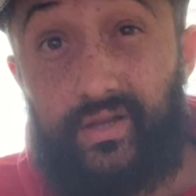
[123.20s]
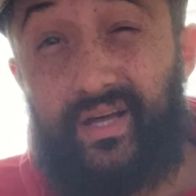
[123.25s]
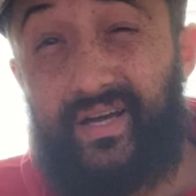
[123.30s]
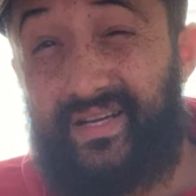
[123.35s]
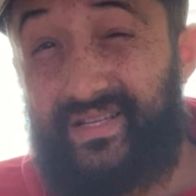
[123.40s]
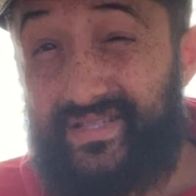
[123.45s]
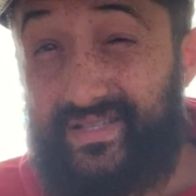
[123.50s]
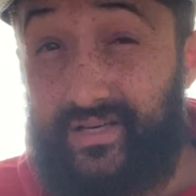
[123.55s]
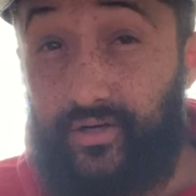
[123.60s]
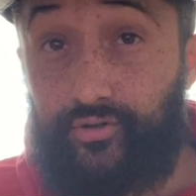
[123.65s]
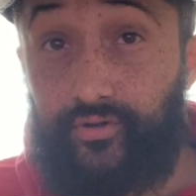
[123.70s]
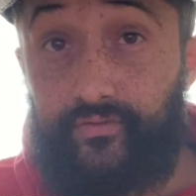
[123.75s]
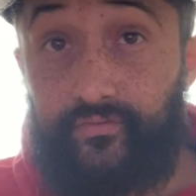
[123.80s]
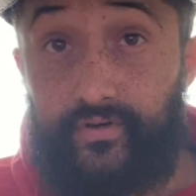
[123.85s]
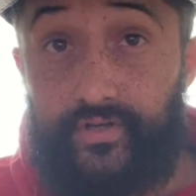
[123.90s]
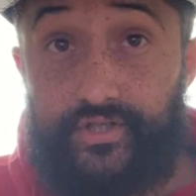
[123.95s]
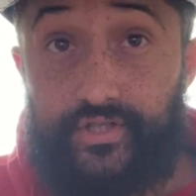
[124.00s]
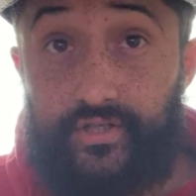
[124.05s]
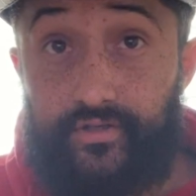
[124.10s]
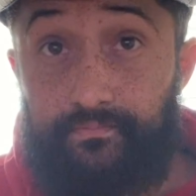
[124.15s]
like cell
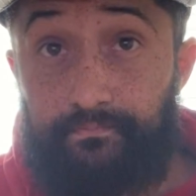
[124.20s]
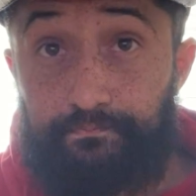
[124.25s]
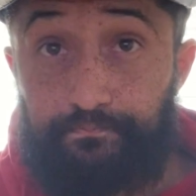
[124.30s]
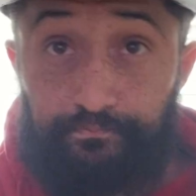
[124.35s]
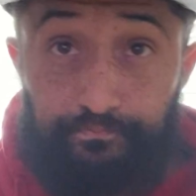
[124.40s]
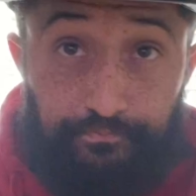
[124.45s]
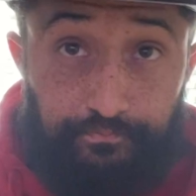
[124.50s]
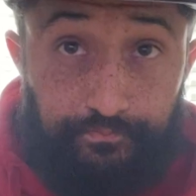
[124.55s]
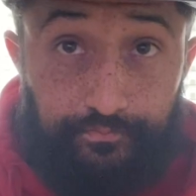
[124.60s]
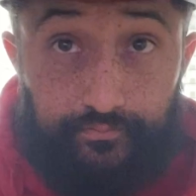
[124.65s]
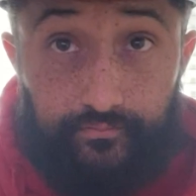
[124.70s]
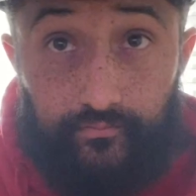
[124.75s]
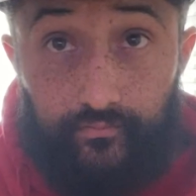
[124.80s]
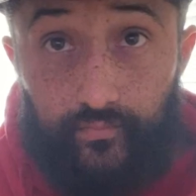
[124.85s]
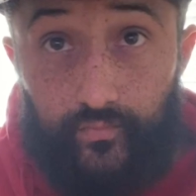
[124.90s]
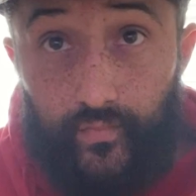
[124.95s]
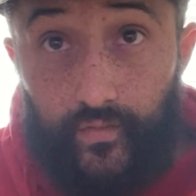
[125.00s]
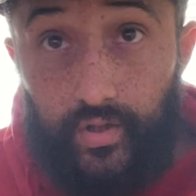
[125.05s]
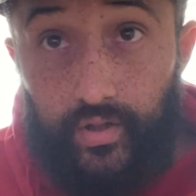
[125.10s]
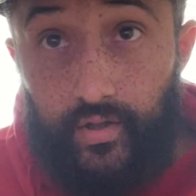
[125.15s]
division.
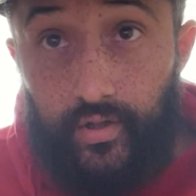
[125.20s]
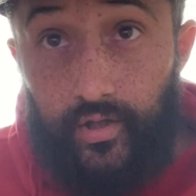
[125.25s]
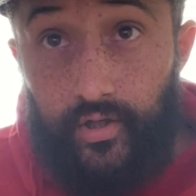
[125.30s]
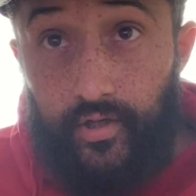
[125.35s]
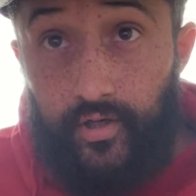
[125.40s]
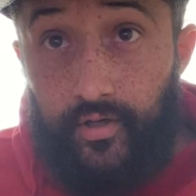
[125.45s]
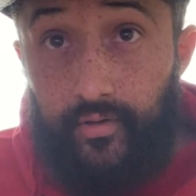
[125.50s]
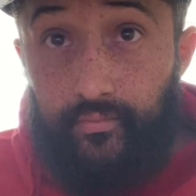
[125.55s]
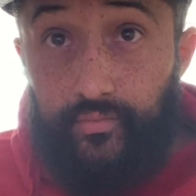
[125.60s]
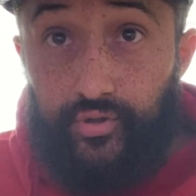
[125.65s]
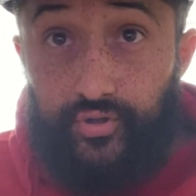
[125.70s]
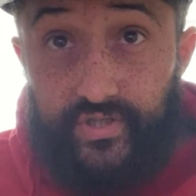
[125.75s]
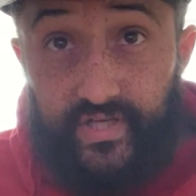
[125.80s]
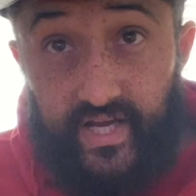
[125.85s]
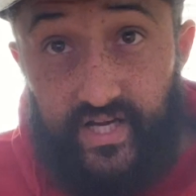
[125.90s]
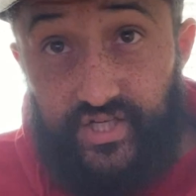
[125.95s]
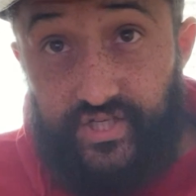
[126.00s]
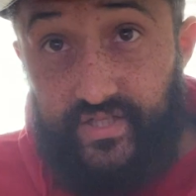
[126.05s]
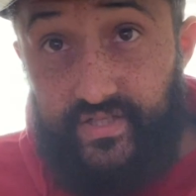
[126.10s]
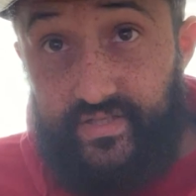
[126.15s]

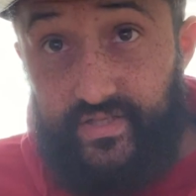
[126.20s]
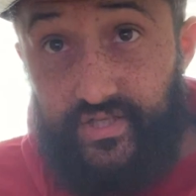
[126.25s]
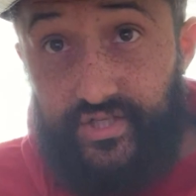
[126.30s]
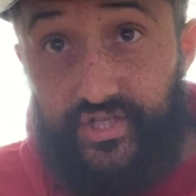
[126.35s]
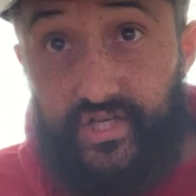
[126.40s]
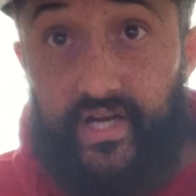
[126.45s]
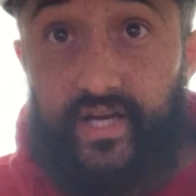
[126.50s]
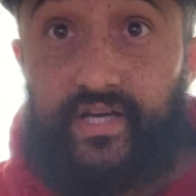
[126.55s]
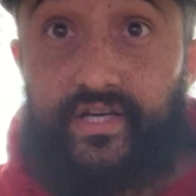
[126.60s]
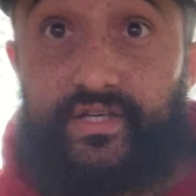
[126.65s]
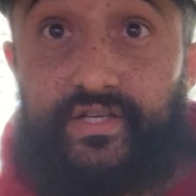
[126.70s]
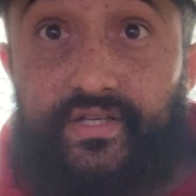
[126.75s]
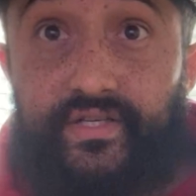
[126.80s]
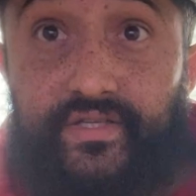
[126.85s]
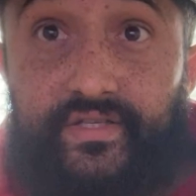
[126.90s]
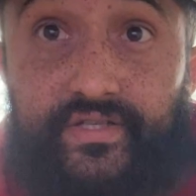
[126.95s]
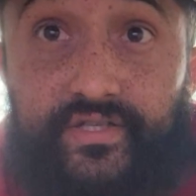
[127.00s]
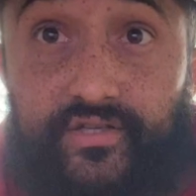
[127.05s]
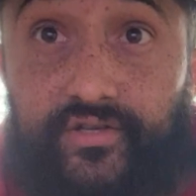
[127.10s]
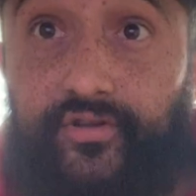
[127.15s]
Mutations and
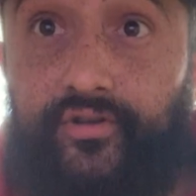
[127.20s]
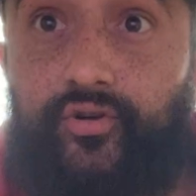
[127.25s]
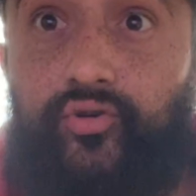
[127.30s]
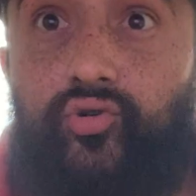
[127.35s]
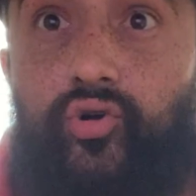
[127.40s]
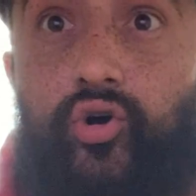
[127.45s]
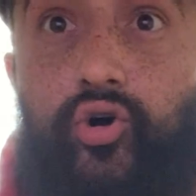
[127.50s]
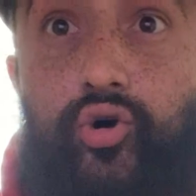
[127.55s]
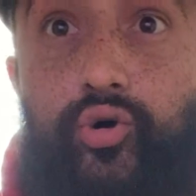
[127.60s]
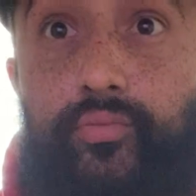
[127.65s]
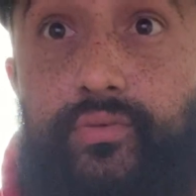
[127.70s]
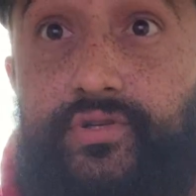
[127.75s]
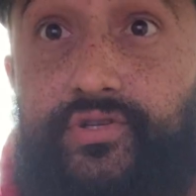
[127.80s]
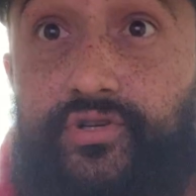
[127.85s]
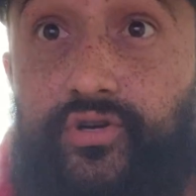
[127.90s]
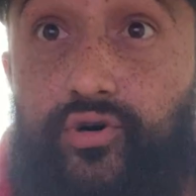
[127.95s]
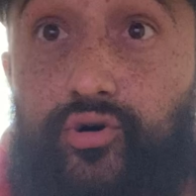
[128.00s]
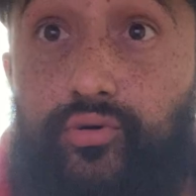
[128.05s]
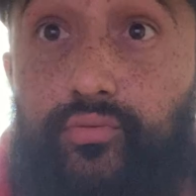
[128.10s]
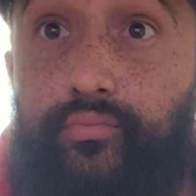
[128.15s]
changes to the
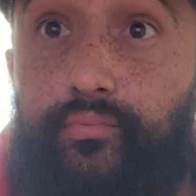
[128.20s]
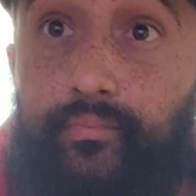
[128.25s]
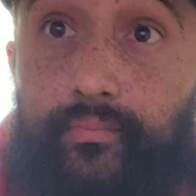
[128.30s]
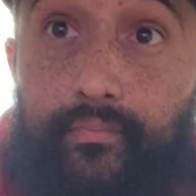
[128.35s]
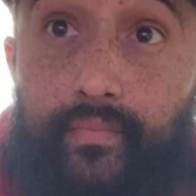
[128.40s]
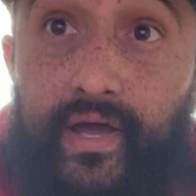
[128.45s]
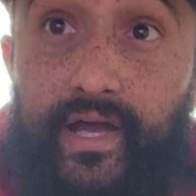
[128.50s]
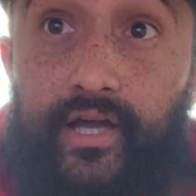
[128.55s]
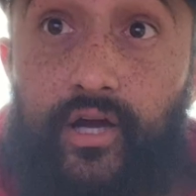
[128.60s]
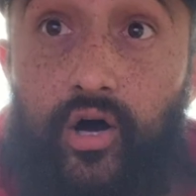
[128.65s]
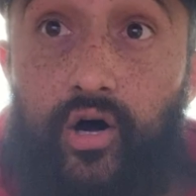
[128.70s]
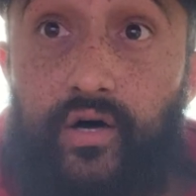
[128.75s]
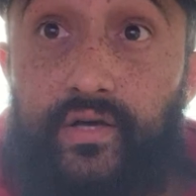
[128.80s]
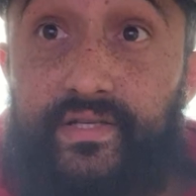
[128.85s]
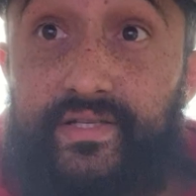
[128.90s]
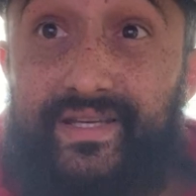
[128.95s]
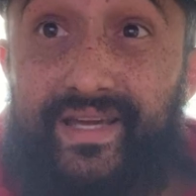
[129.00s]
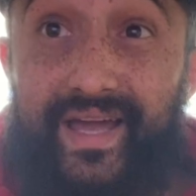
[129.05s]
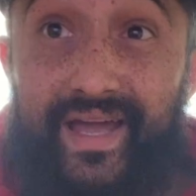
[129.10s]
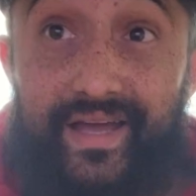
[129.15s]
chromosome may
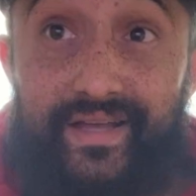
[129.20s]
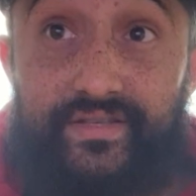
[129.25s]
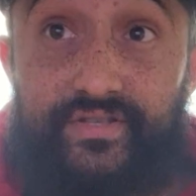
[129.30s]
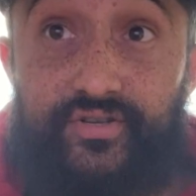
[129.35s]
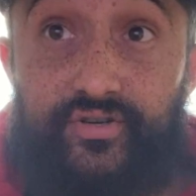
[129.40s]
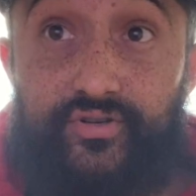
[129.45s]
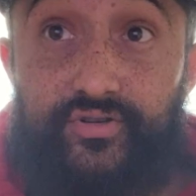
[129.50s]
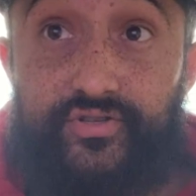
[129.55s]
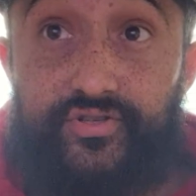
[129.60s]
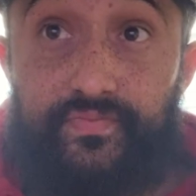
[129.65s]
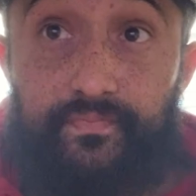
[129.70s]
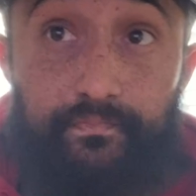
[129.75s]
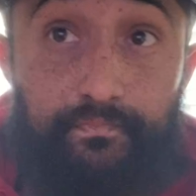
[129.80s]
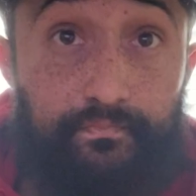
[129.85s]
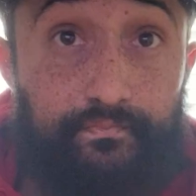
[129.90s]
cause cancers.